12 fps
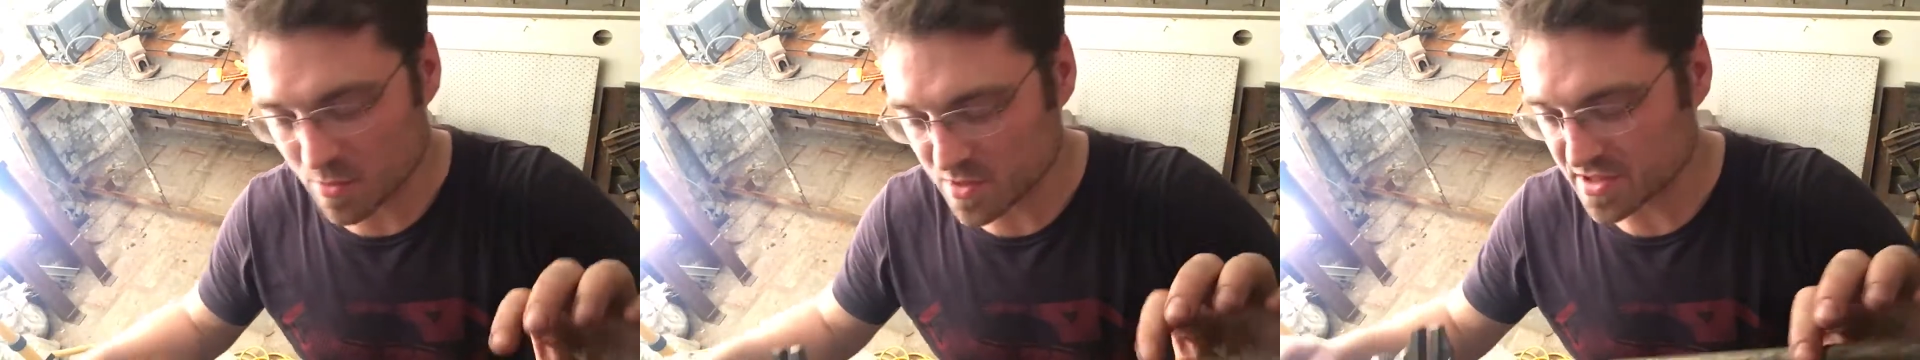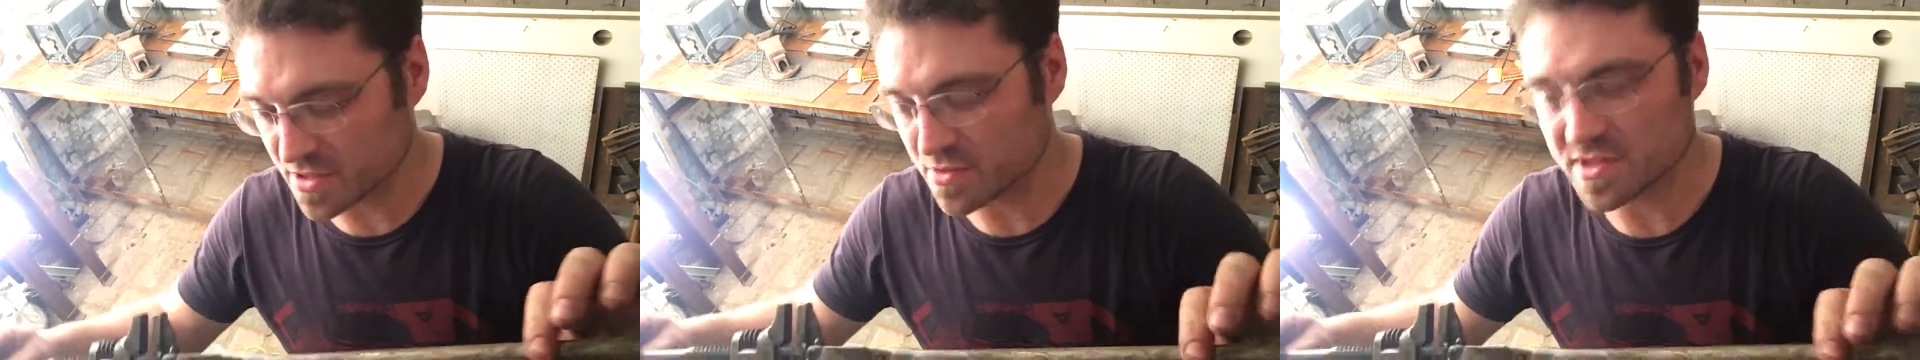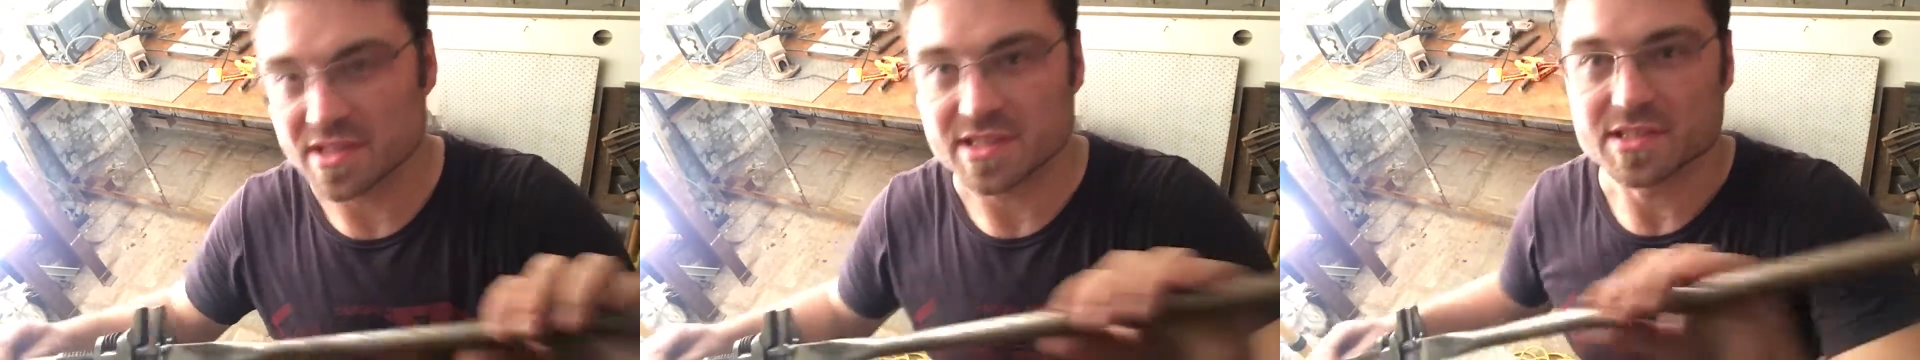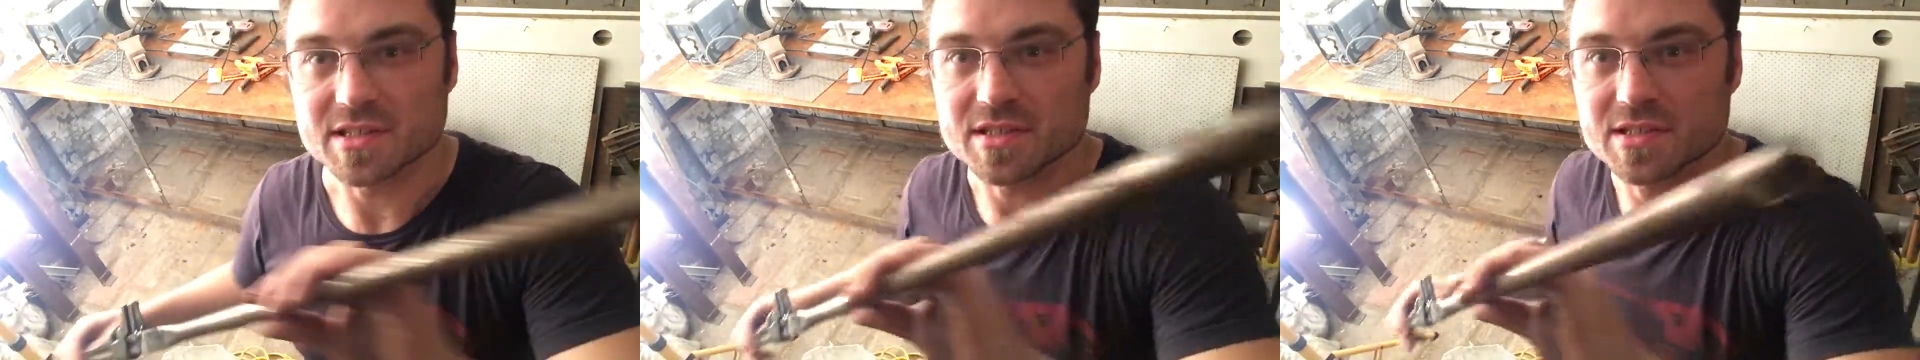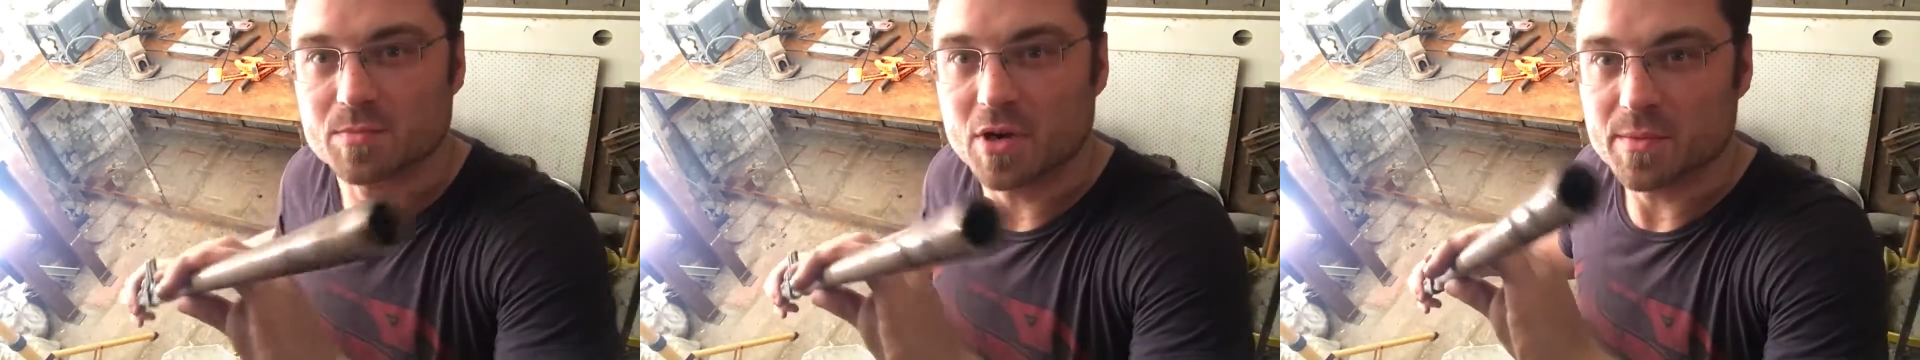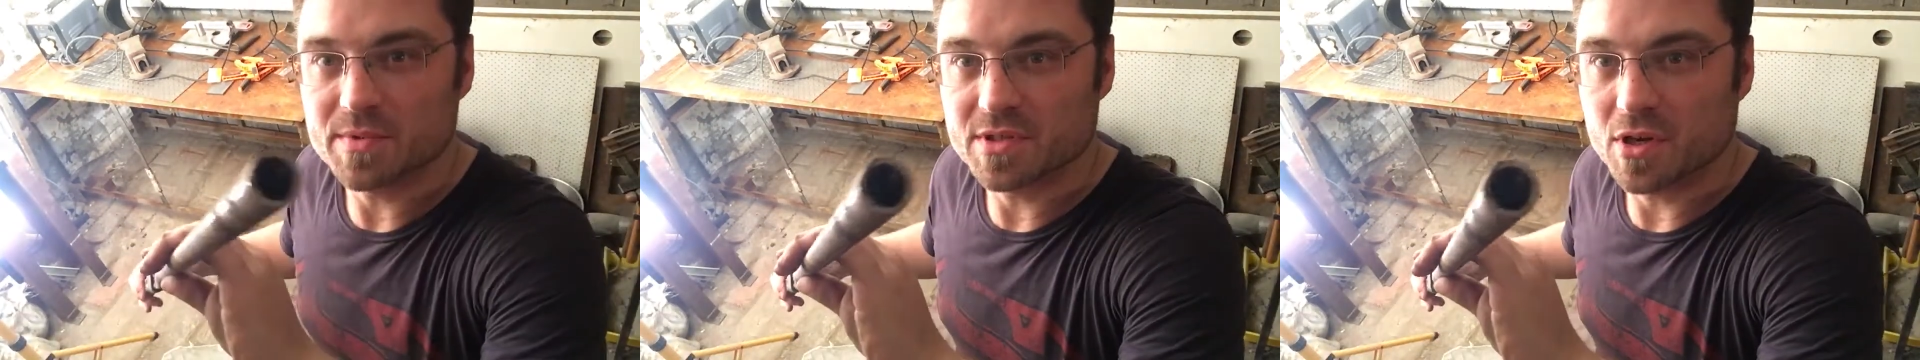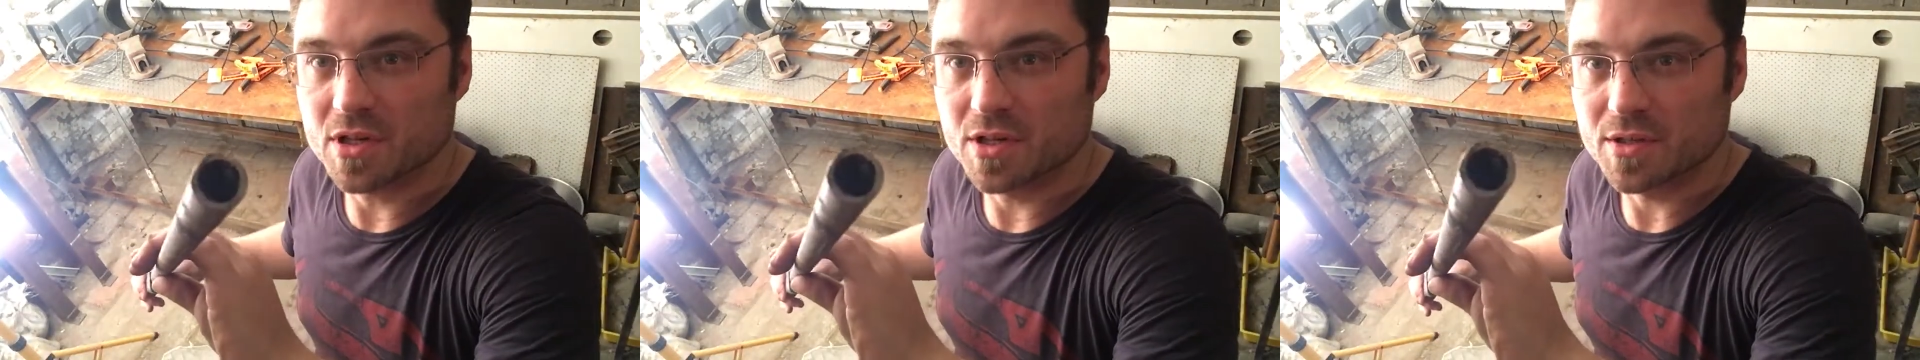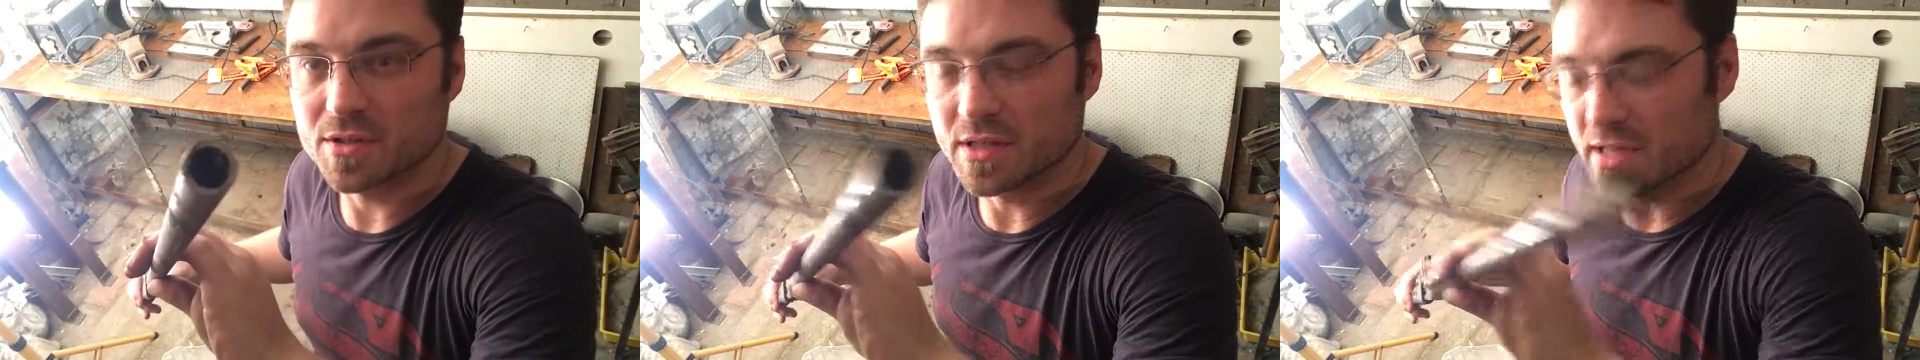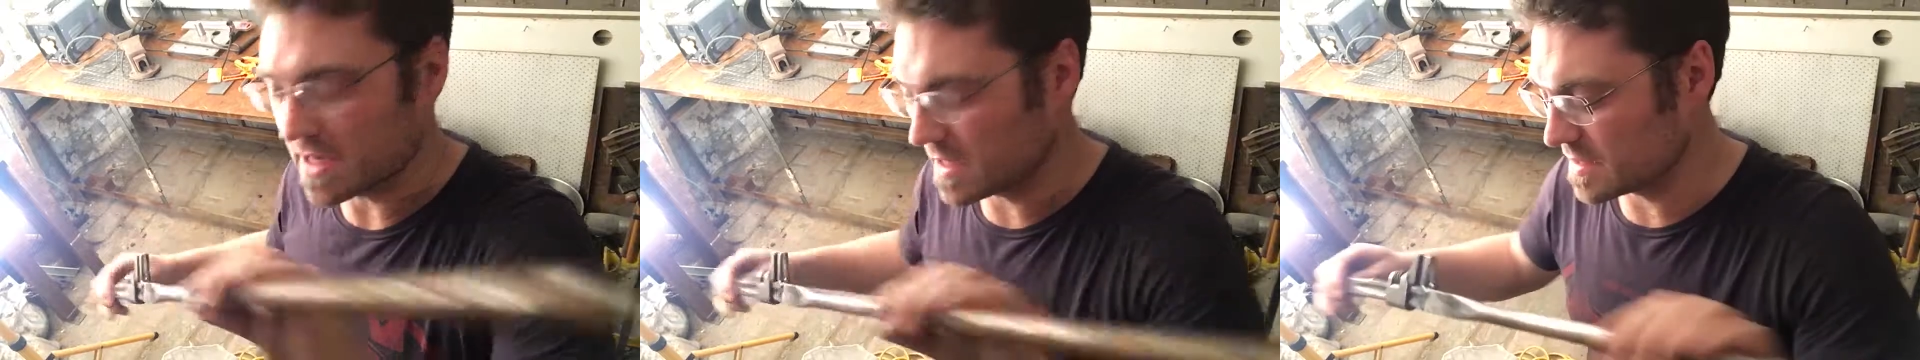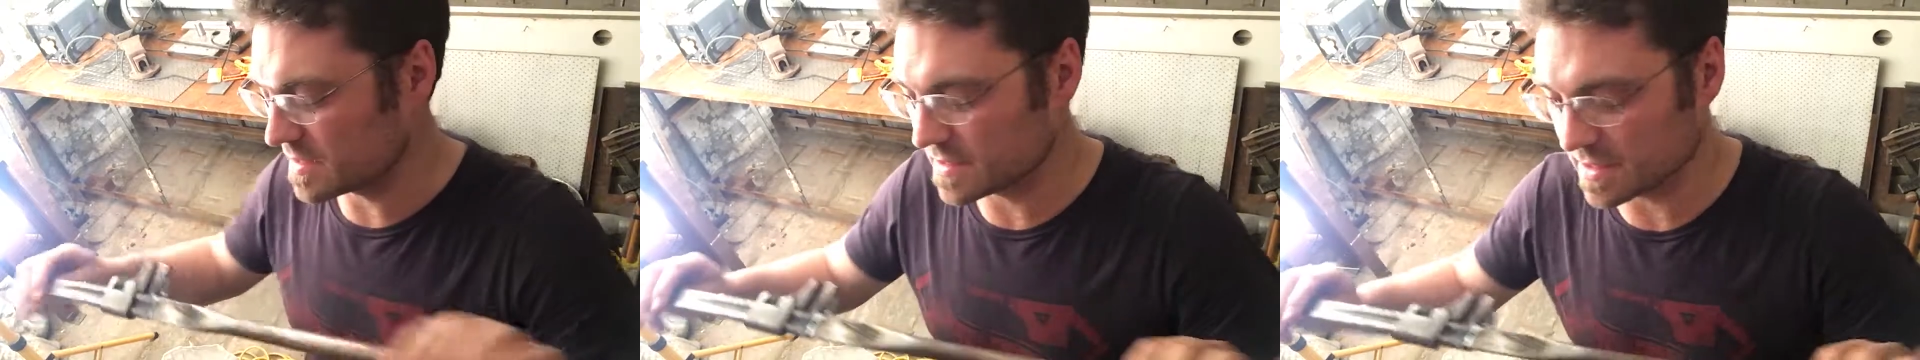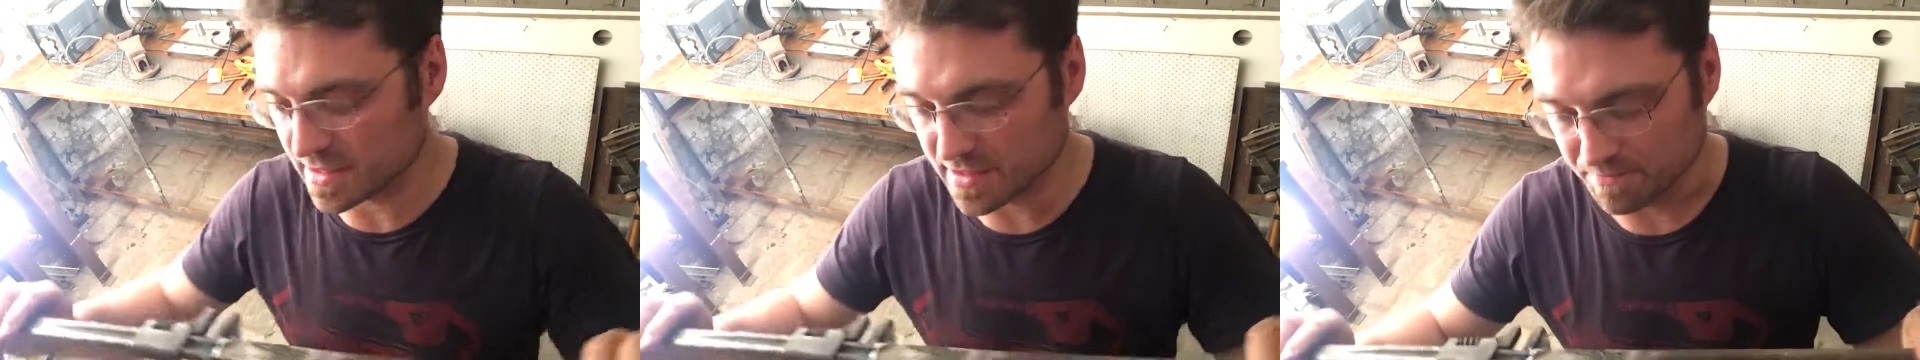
What's interesting is that this pipe is hollow, and